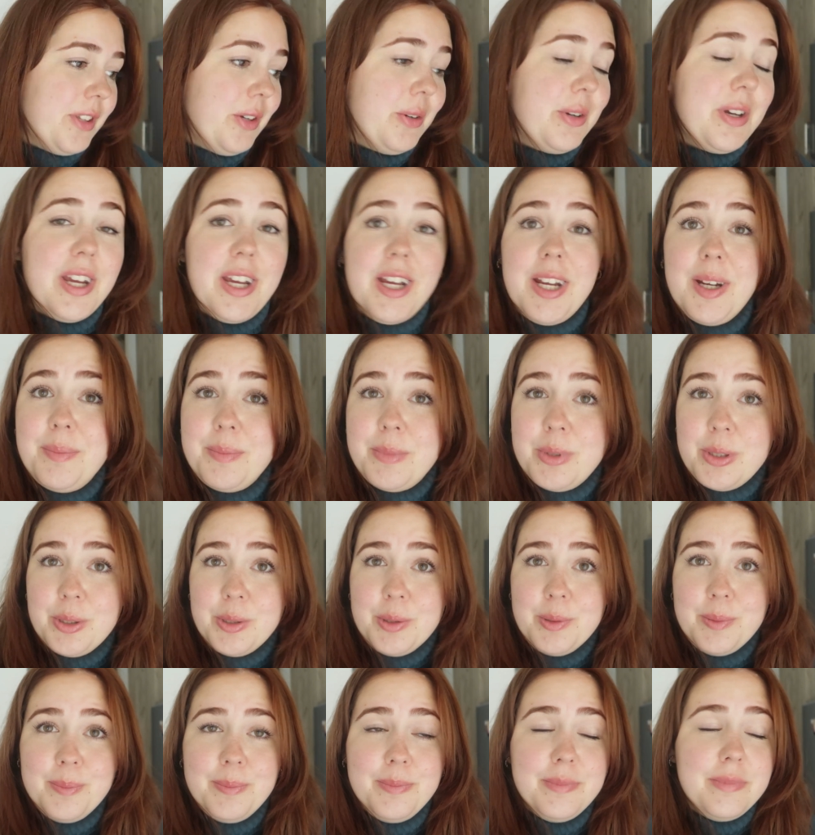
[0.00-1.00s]
Okay, I'm
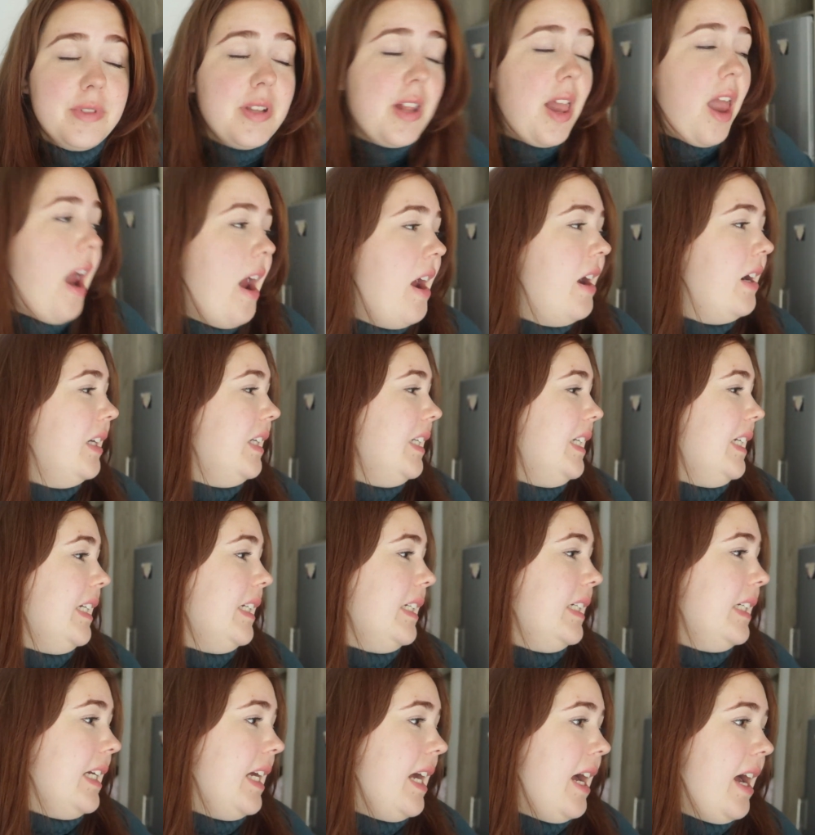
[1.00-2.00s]
home.
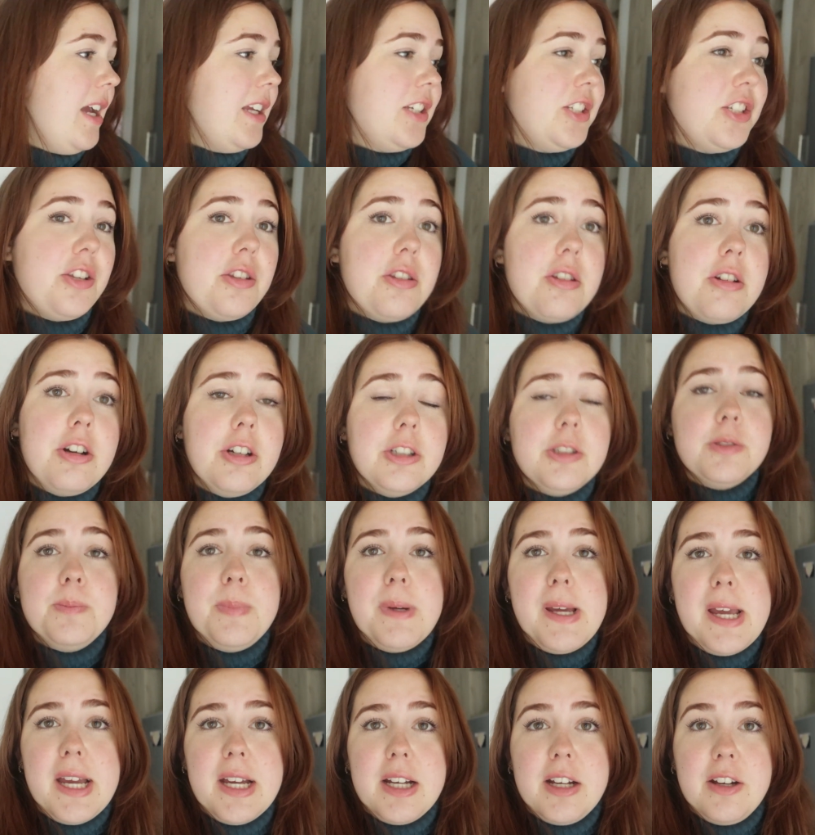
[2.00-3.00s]
I just got
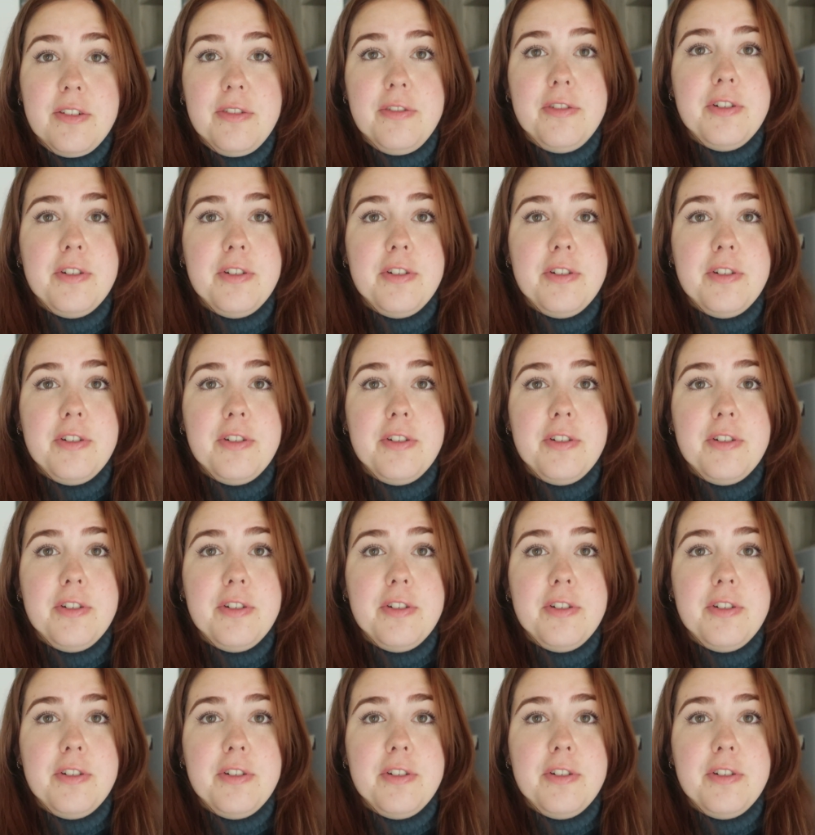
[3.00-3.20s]
back